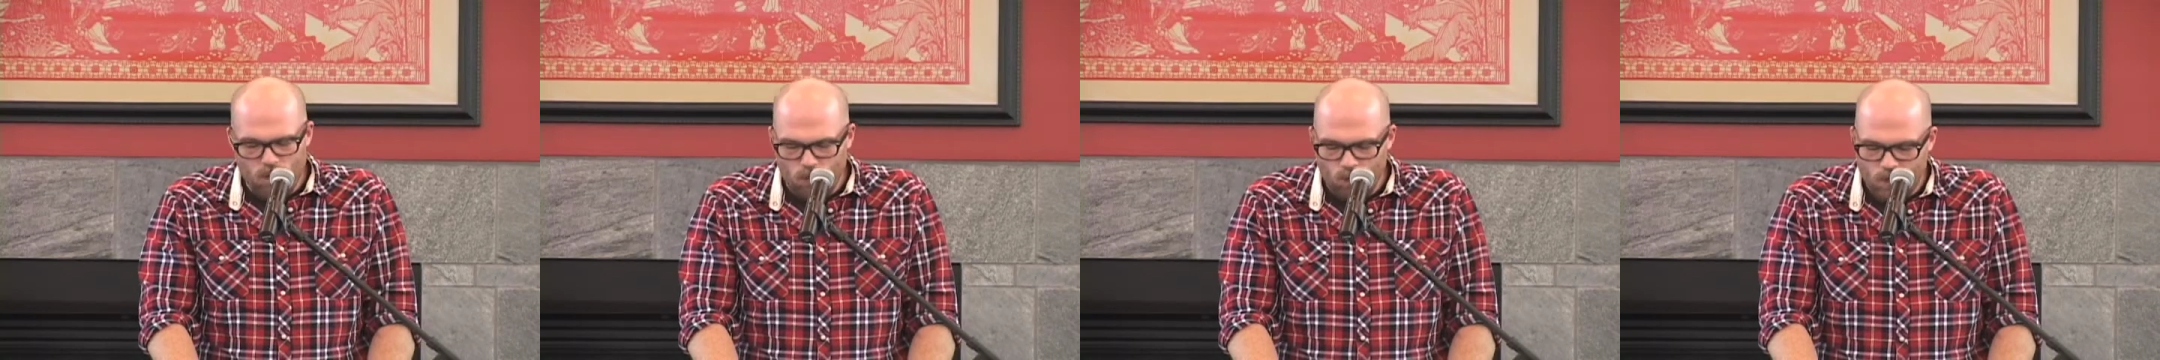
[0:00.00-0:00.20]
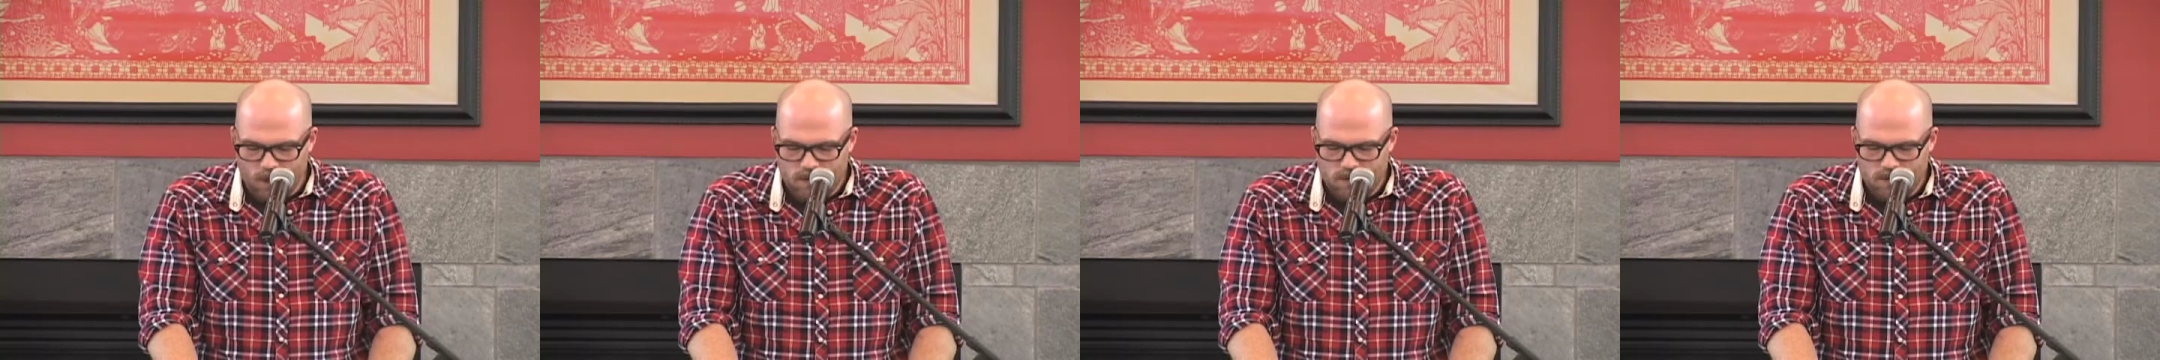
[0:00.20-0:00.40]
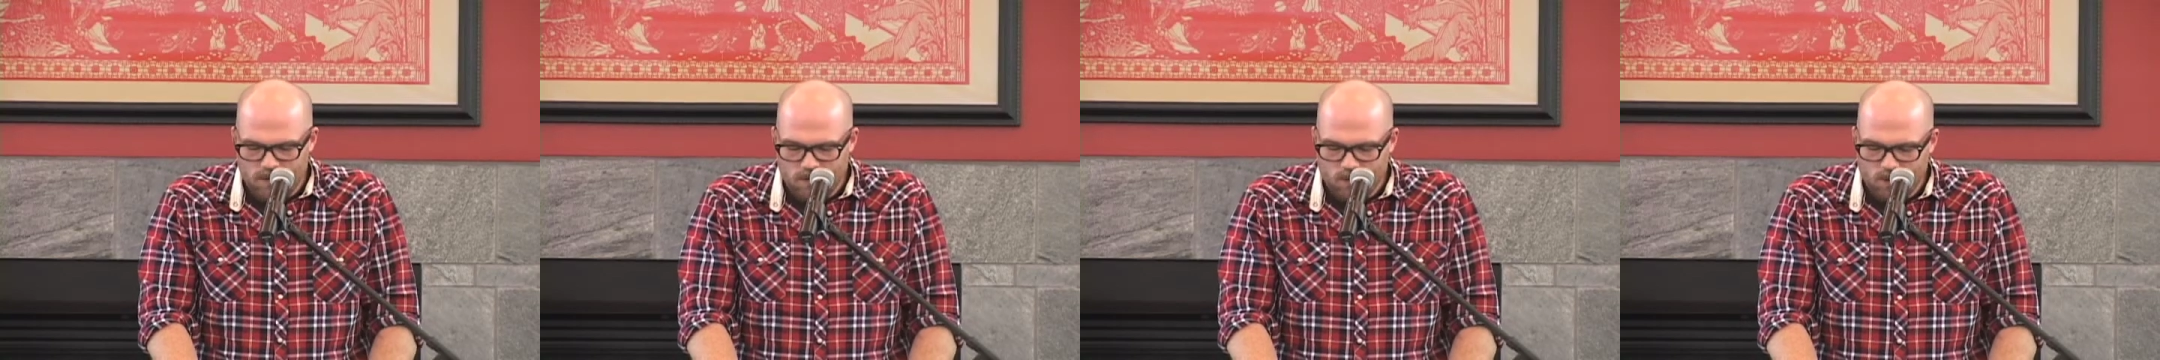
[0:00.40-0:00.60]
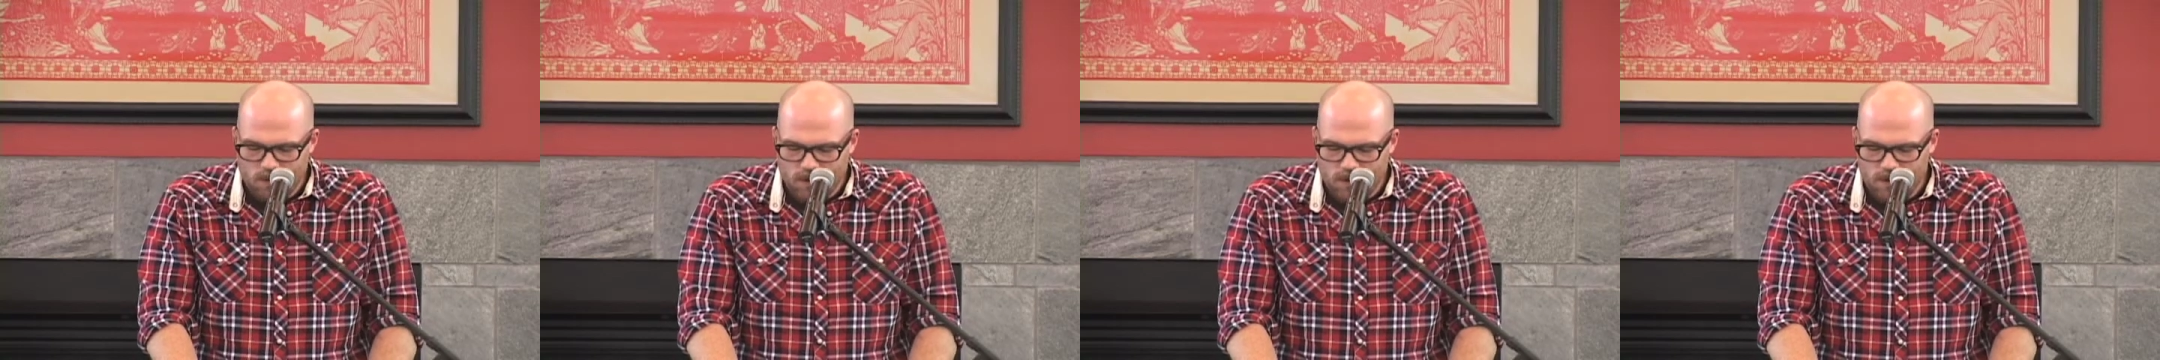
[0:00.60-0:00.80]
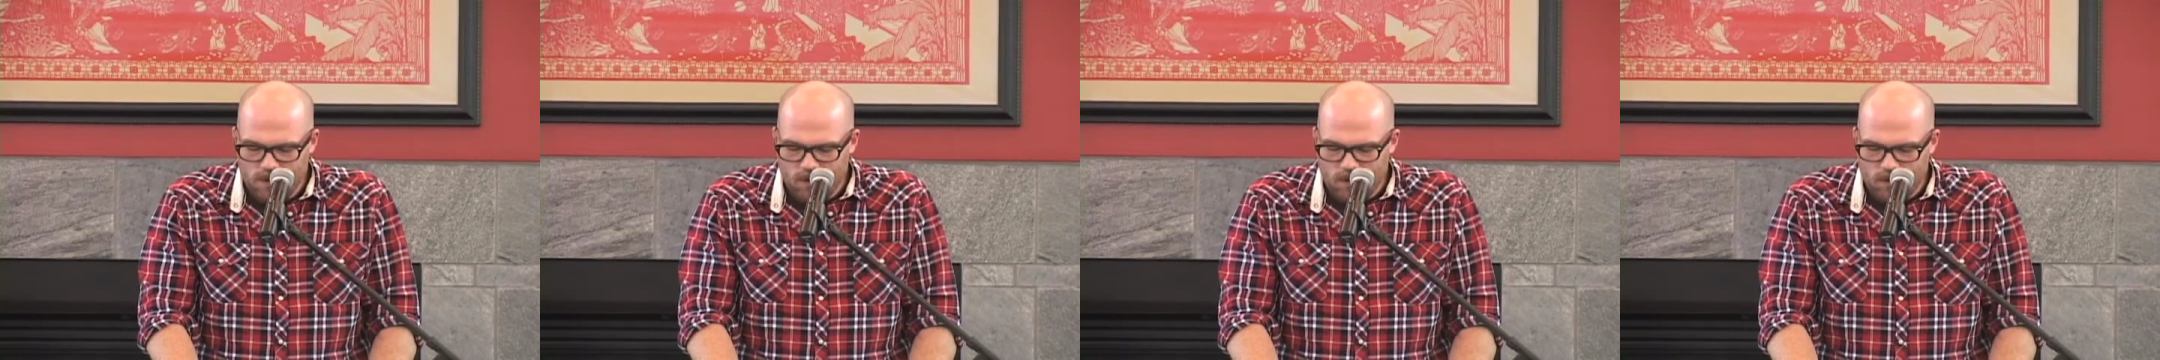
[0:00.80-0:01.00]

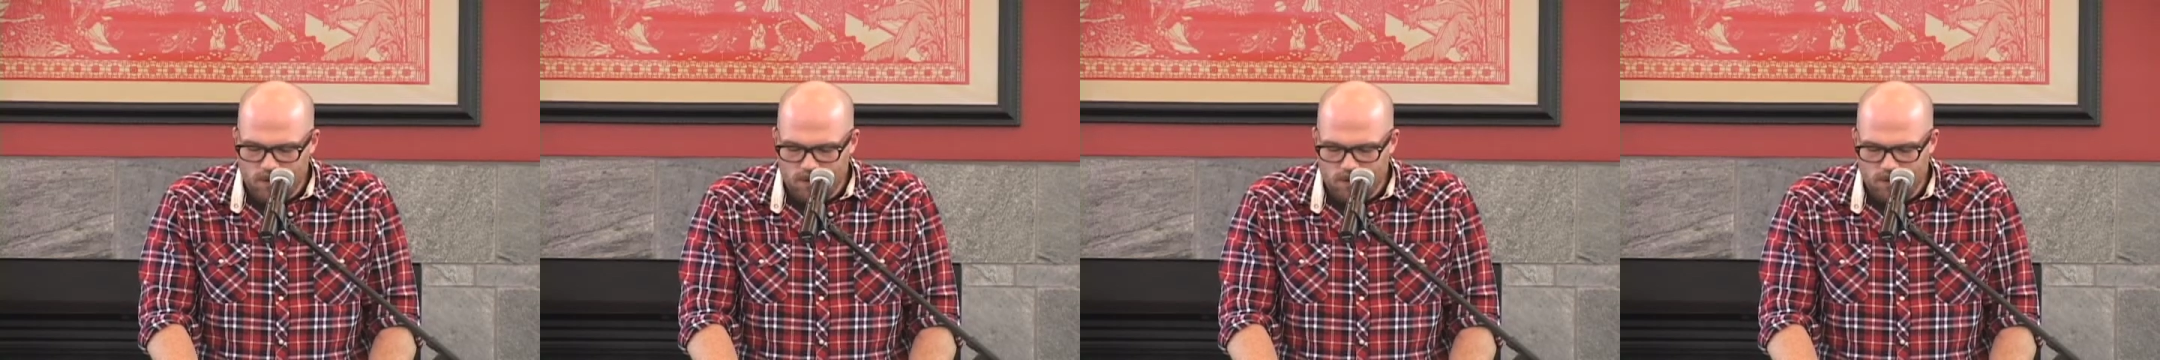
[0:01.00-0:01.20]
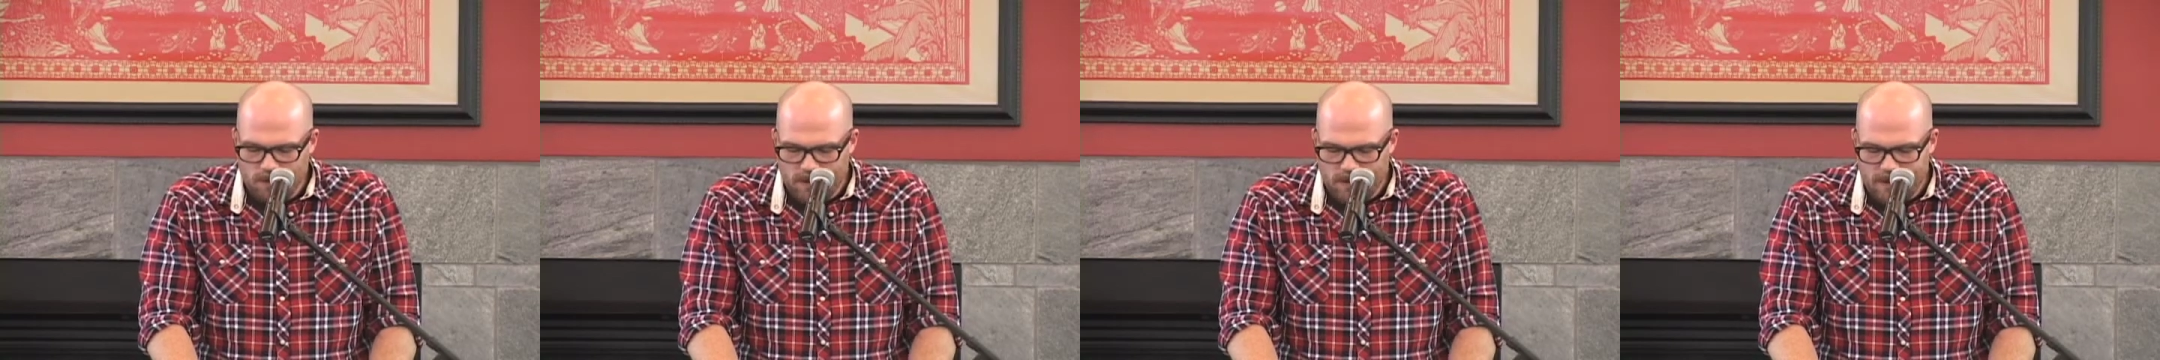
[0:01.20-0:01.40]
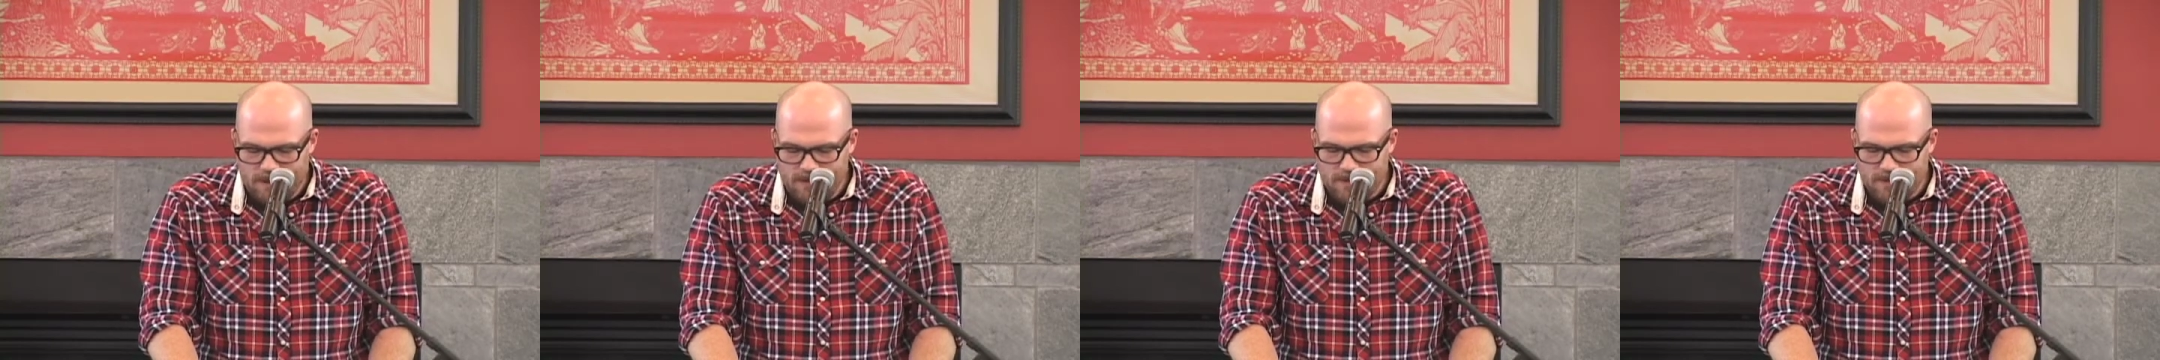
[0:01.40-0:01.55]
Winterward ultimately